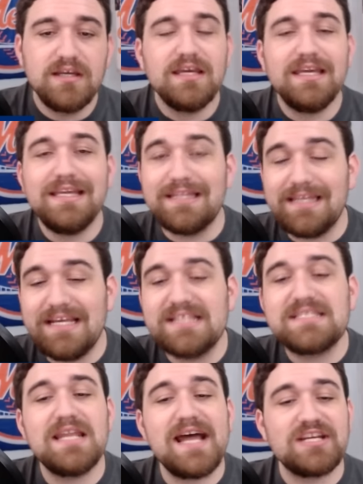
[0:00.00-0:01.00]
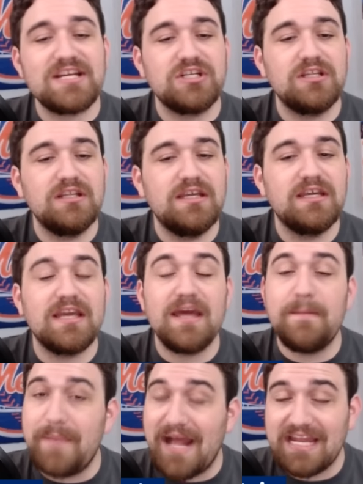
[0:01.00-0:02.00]
he leads the National League
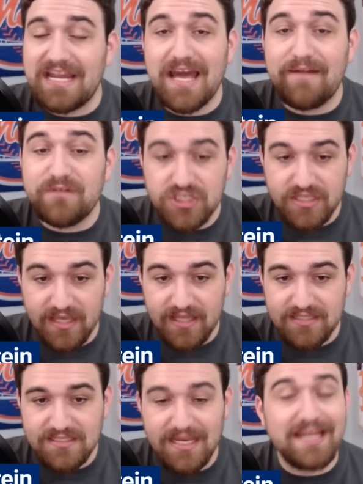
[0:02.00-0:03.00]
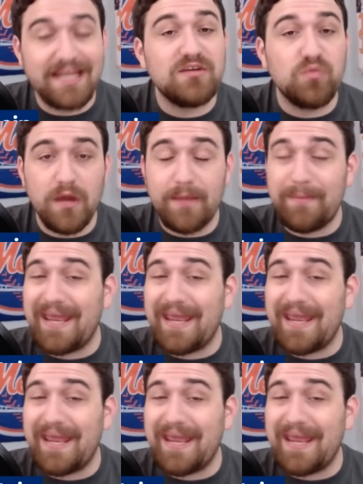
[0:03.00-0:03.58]
in batting average against and in whip